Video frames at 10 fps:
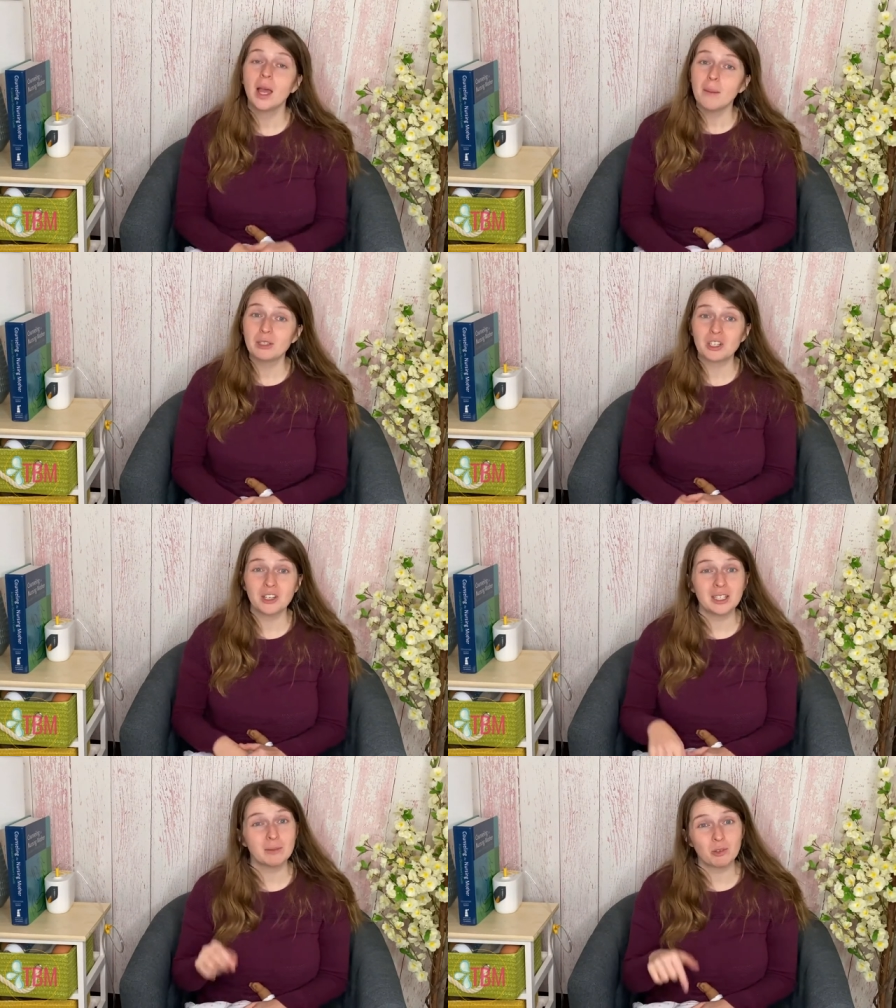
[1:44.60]
Be sure
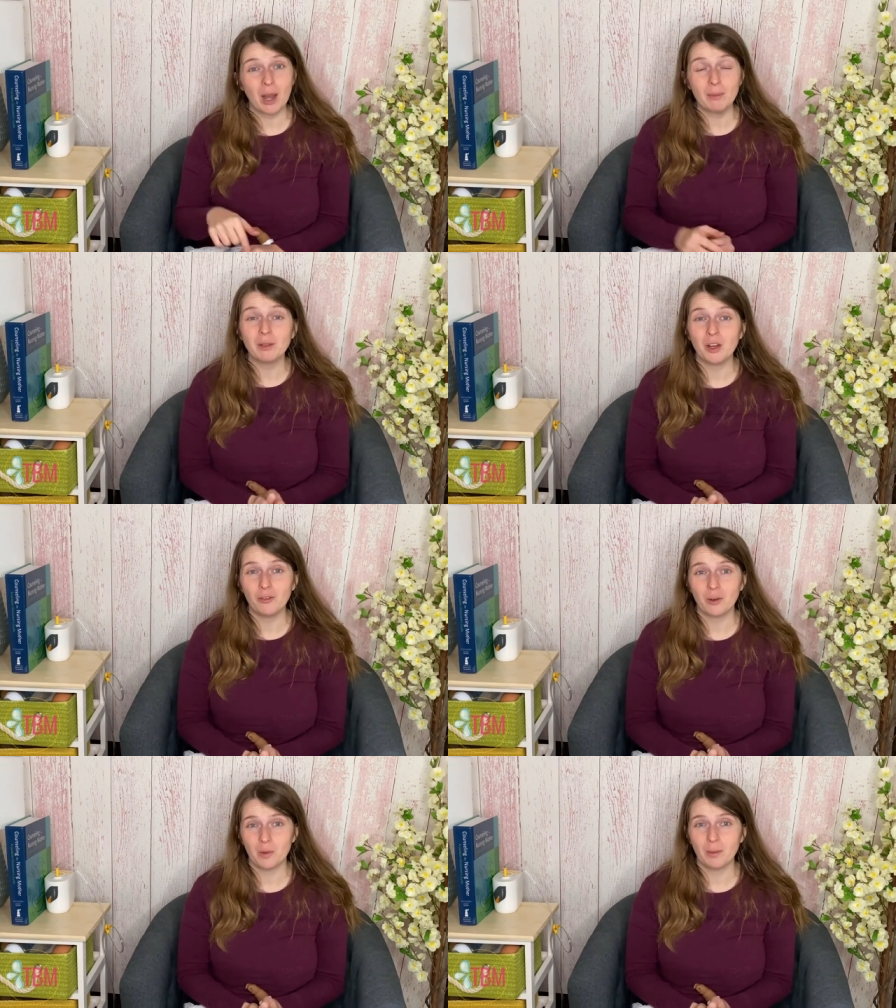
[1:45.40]
to subscribe below
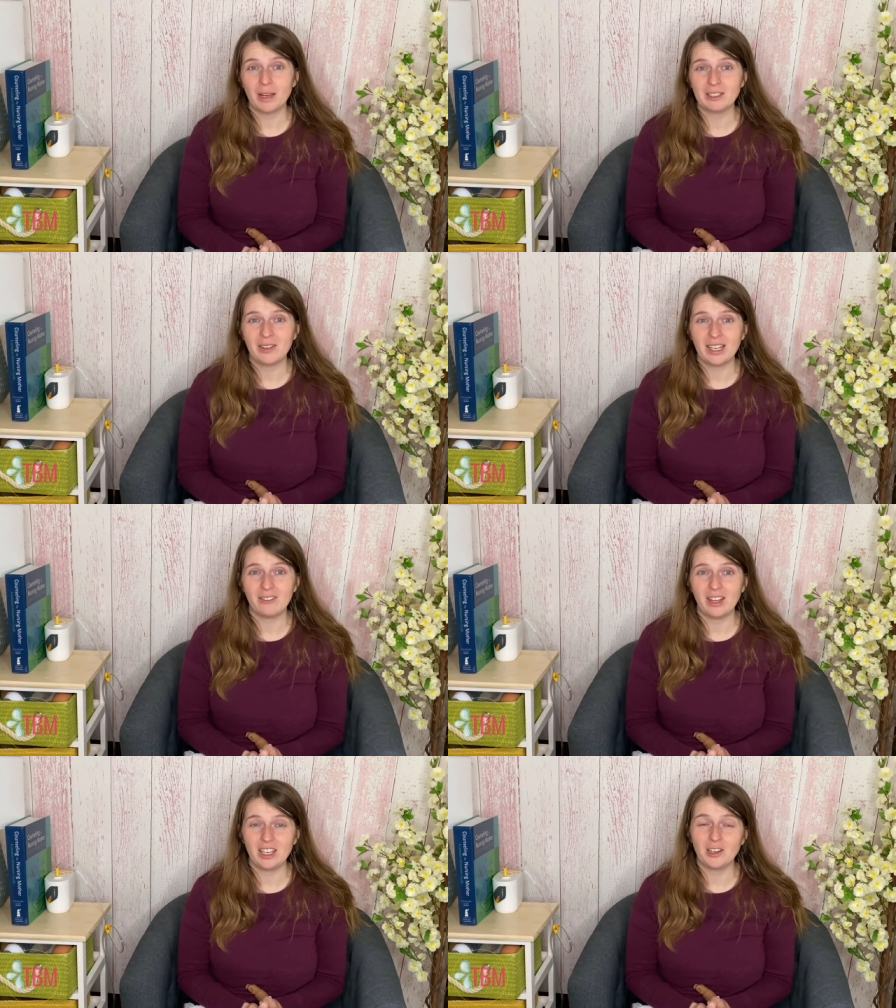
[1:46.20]
for more breastfeeding
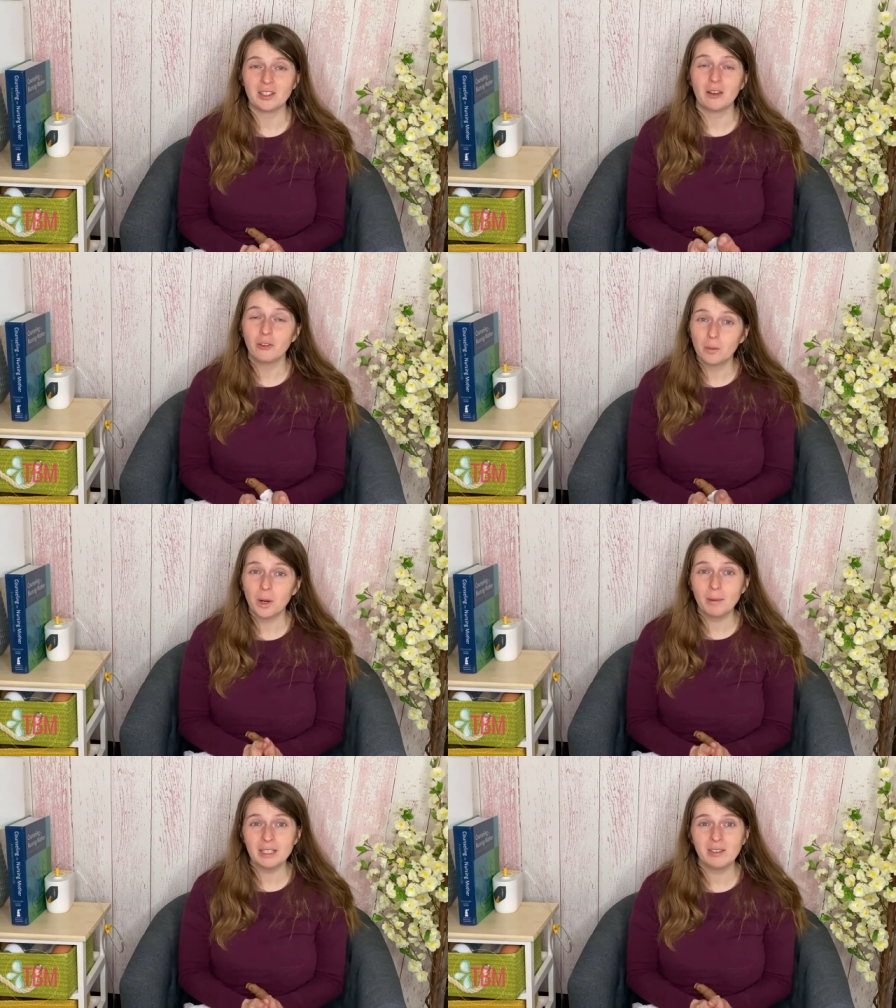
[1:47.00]
videos and for
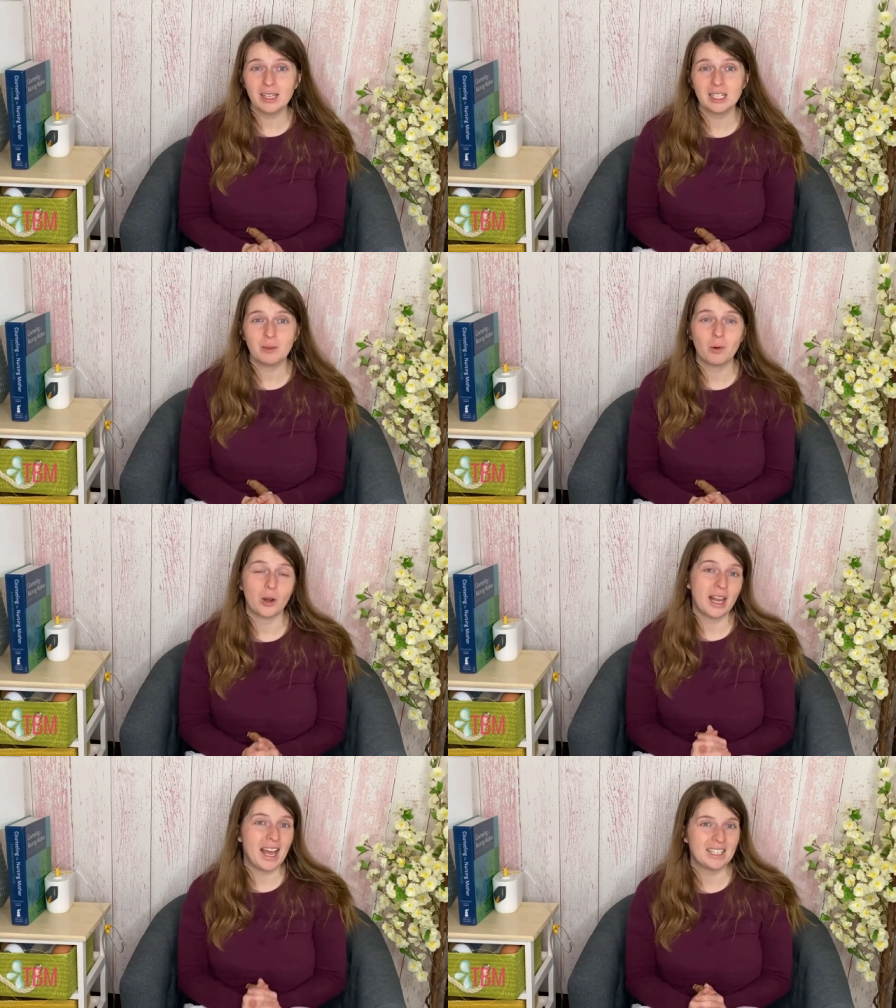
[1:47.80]
more breastfeeding
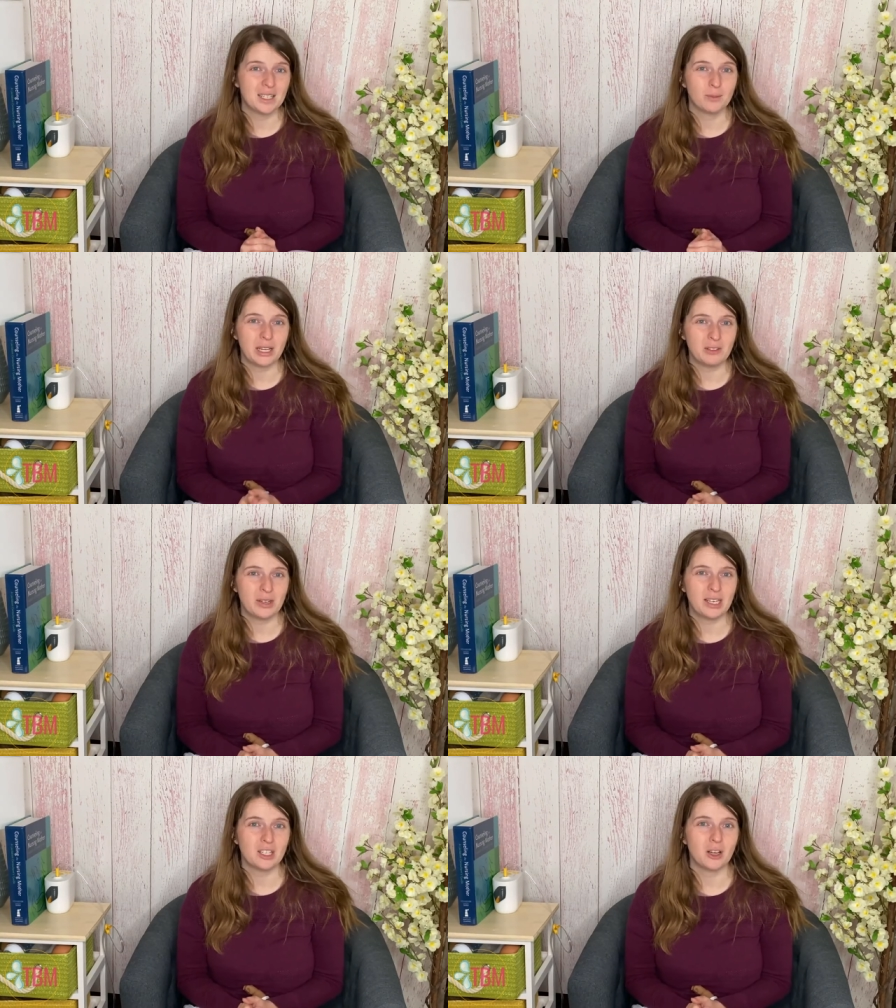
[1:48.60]
support head to
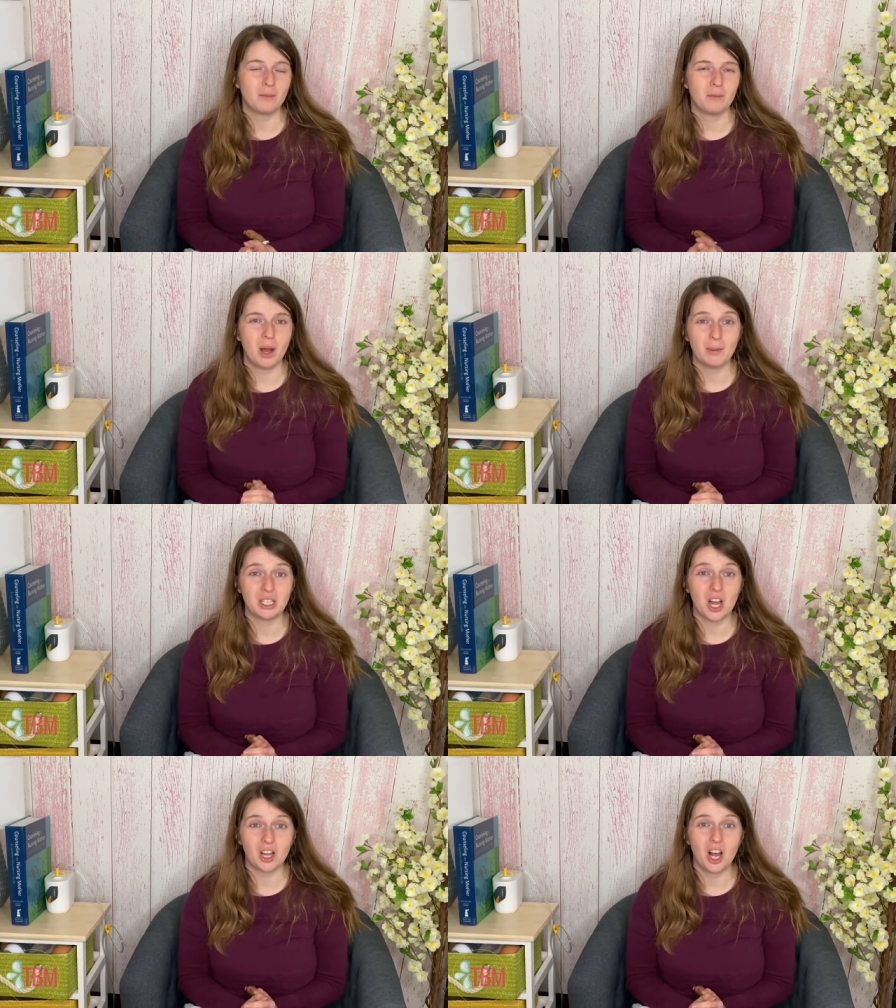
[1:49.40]

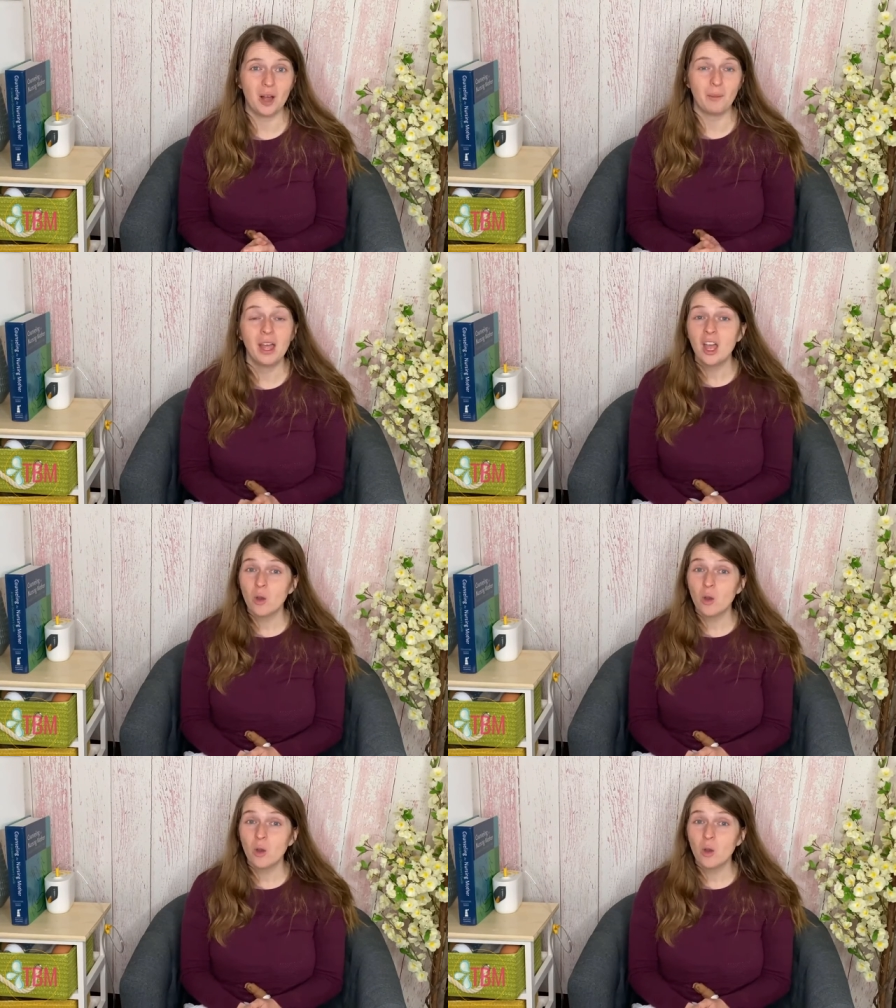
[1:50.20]
thebreastfeedingmama.com.